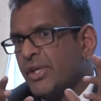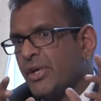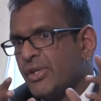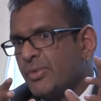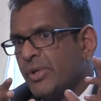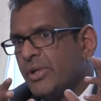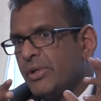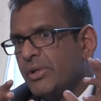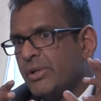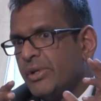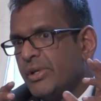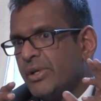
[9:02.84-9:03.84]
Carswell,
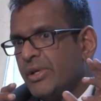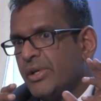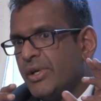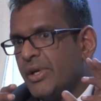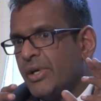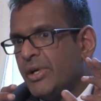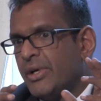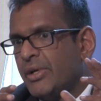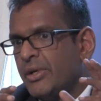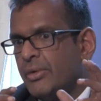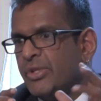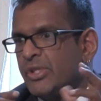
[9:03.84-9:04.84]

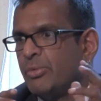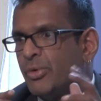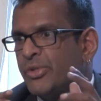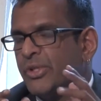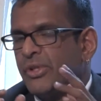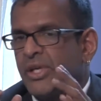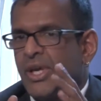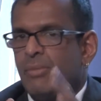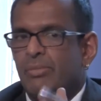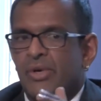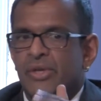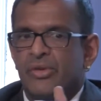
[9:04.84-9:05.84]
who is supporting the
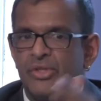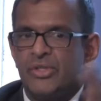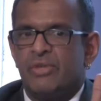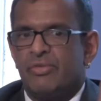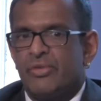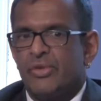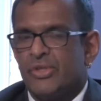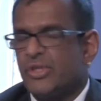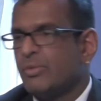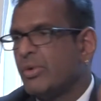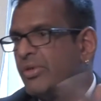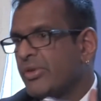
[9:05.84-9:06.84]
campaign that is different to
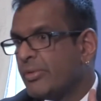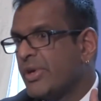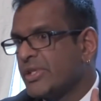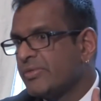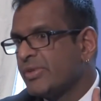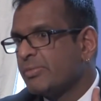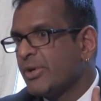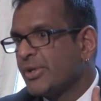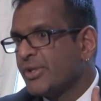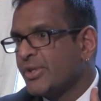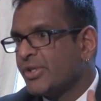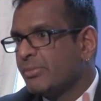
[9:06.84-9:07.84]
the one that the rest of his
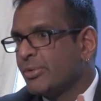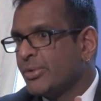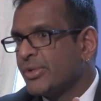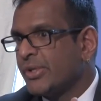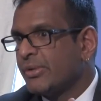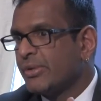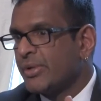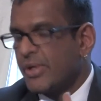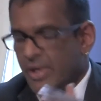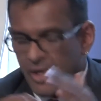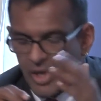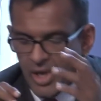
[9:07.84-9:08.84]
party is supporting.
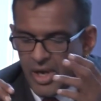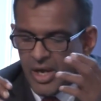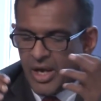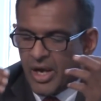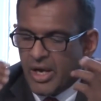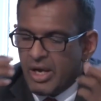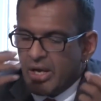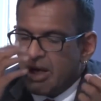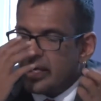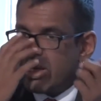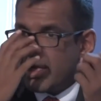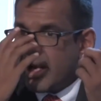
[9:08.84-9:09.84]

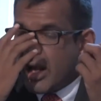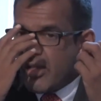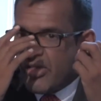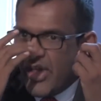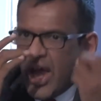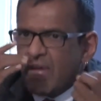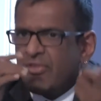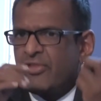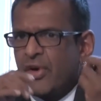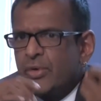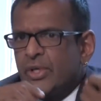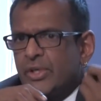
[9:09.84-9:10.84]
Their
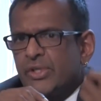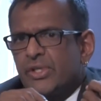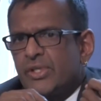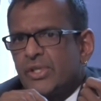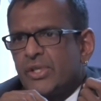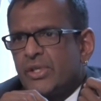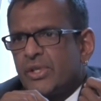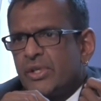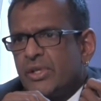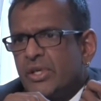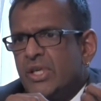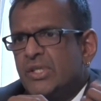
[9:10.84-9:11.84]
focus
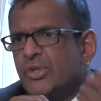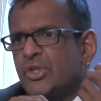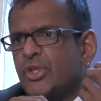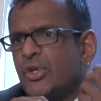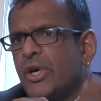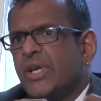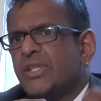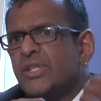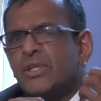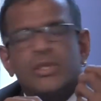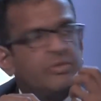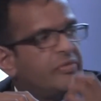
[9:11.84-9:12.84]
is on trying
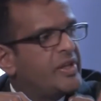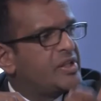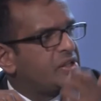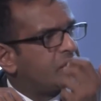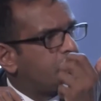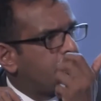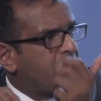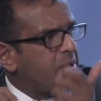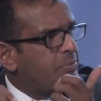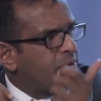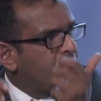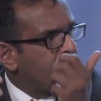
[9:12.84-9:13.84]
to convince the
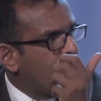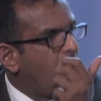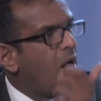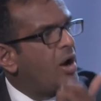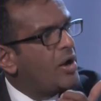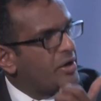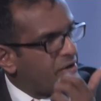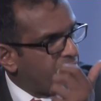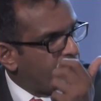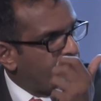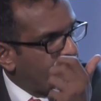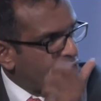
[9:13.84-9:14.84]
people who
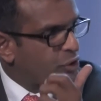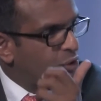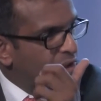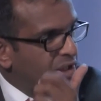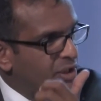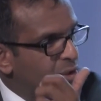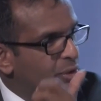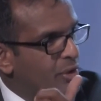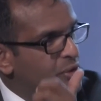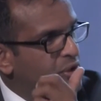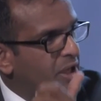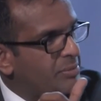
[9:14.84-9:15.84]
aren't viscerally
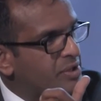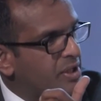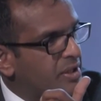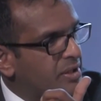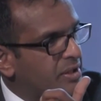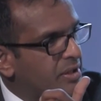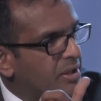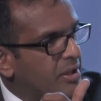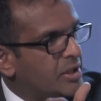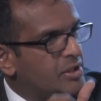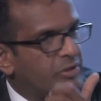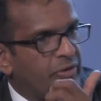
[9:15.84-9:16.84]
Eurosceptic
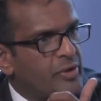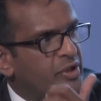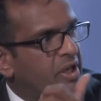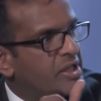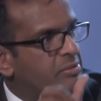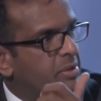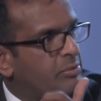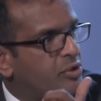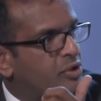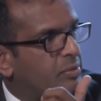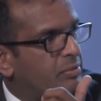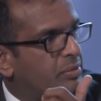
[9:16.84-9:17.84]
to vote against
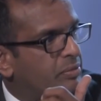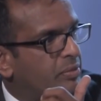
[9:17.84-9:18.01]
membership.